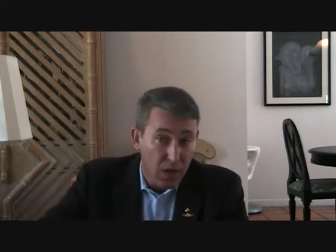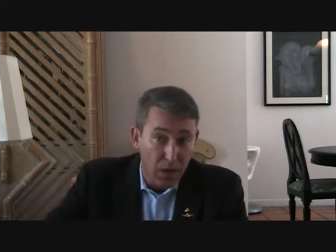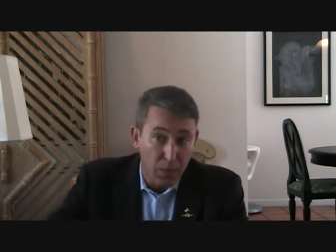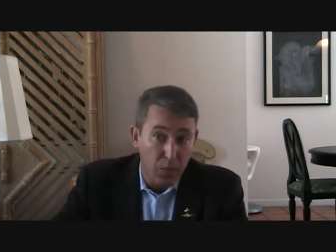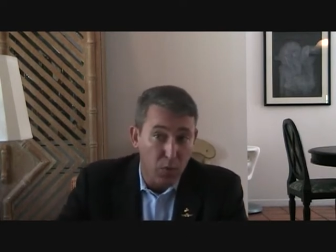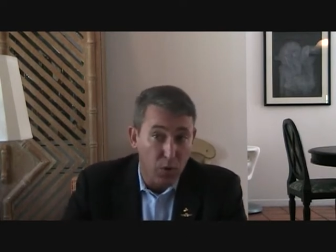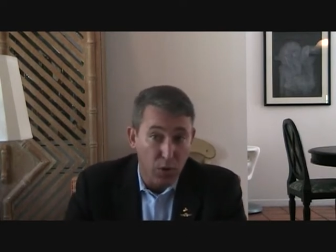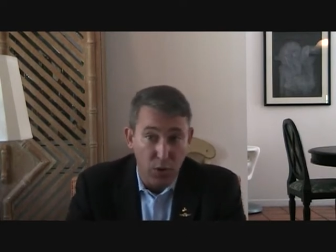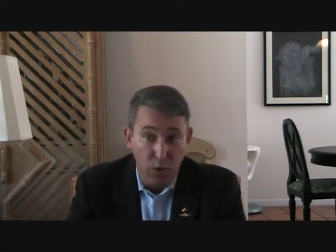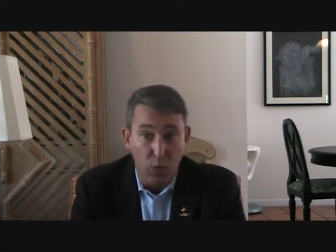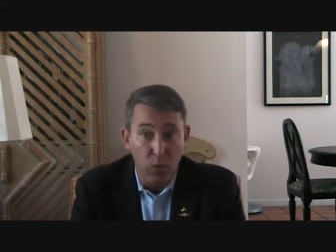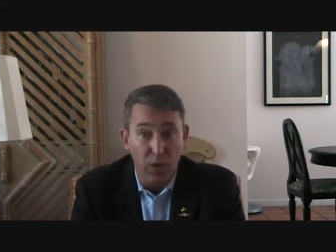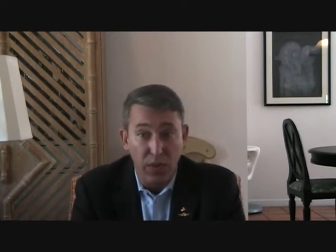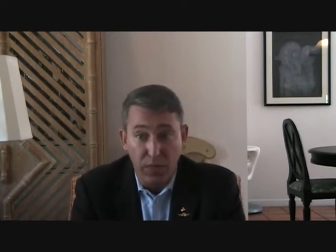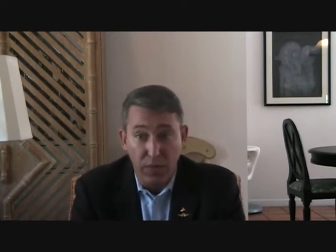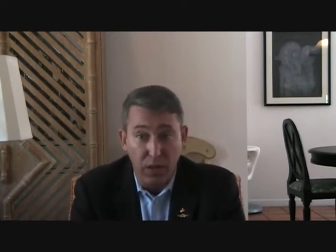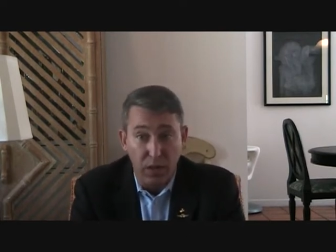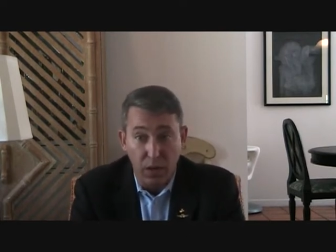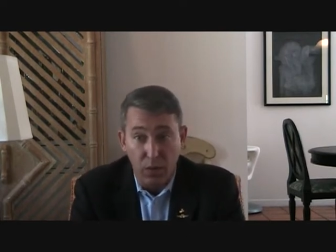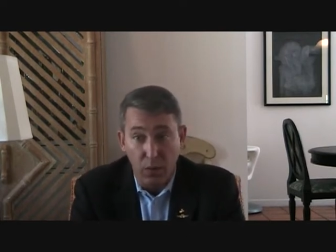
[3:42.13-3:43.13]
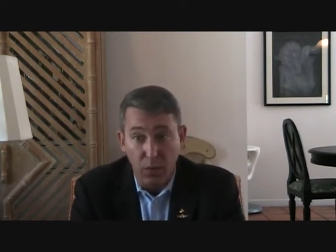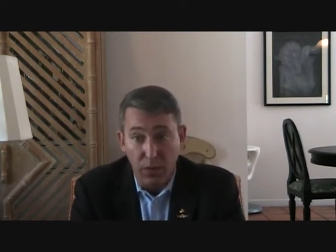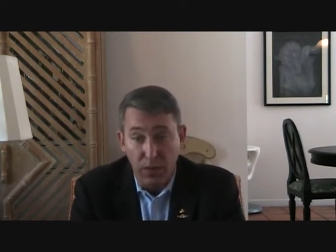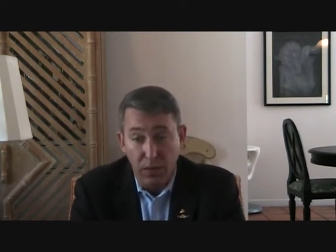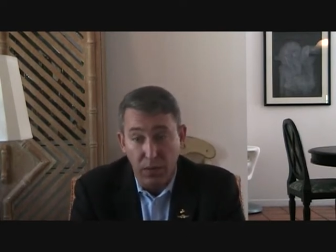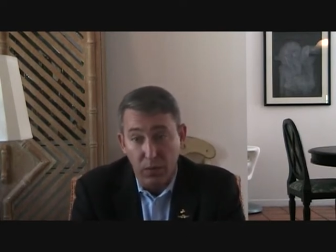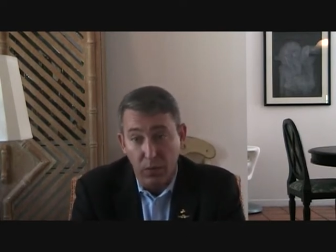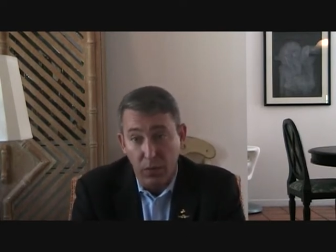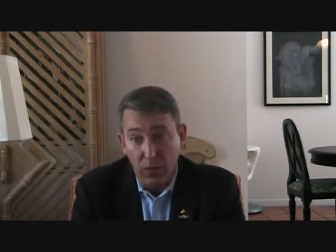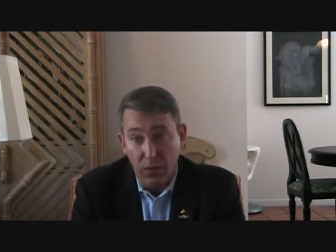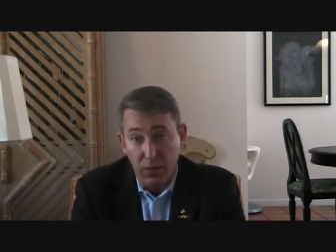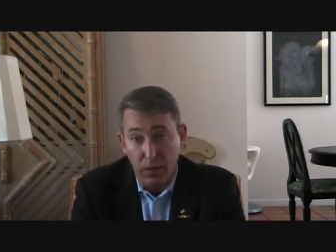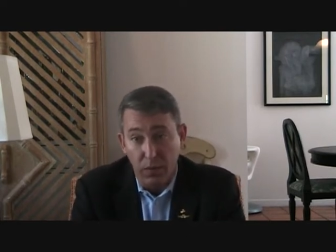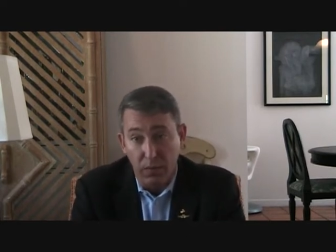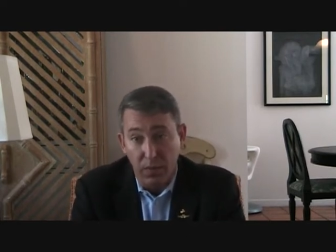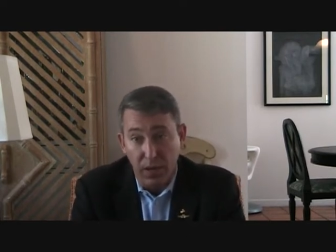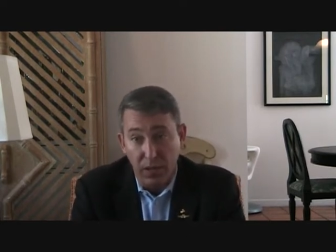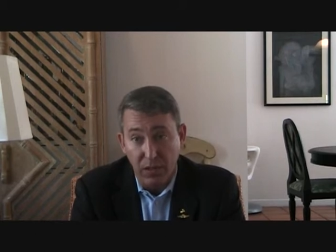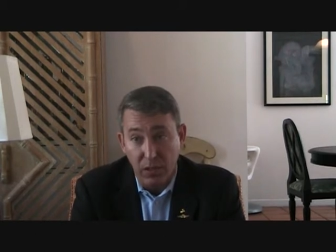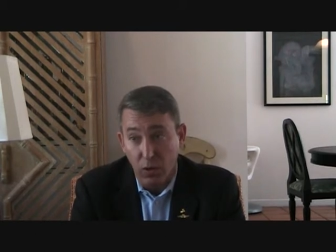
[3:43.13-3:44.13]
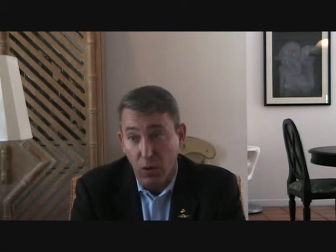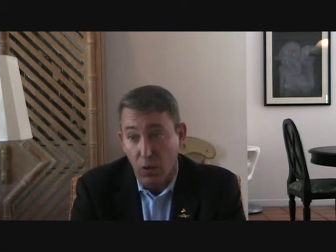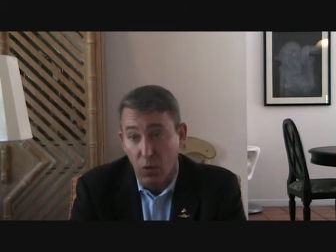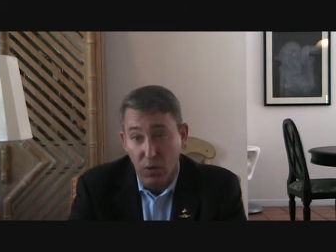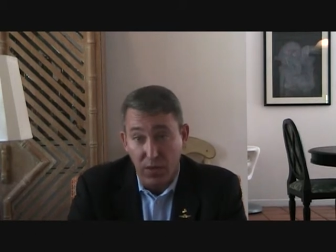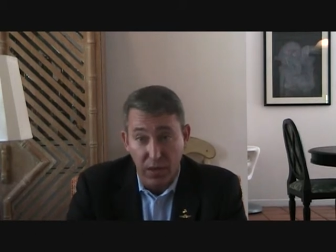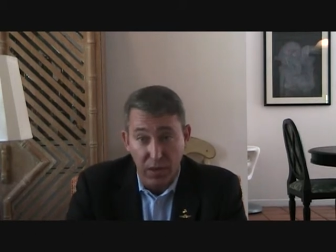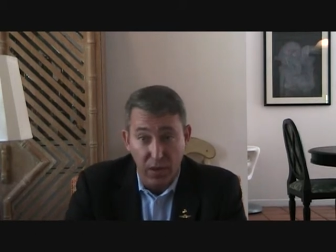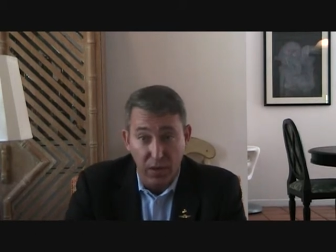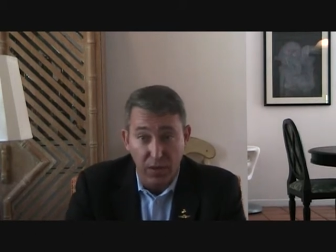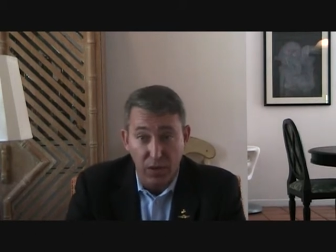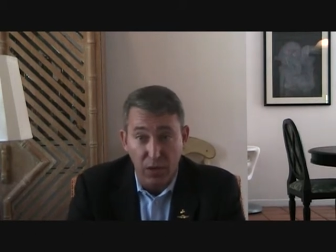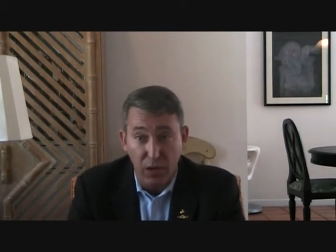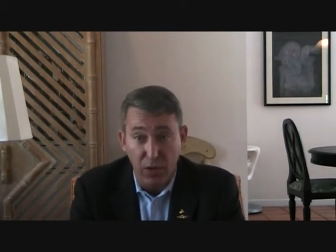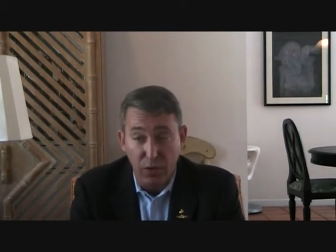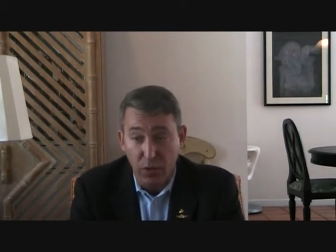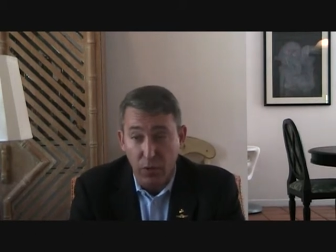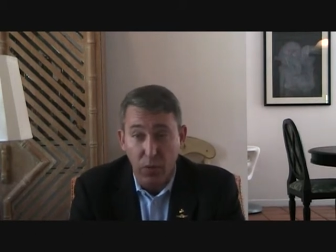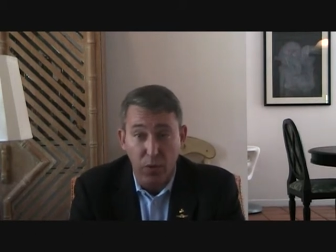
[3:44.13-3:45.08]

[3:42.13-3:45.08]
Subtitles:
a border with Mexico or with any other country.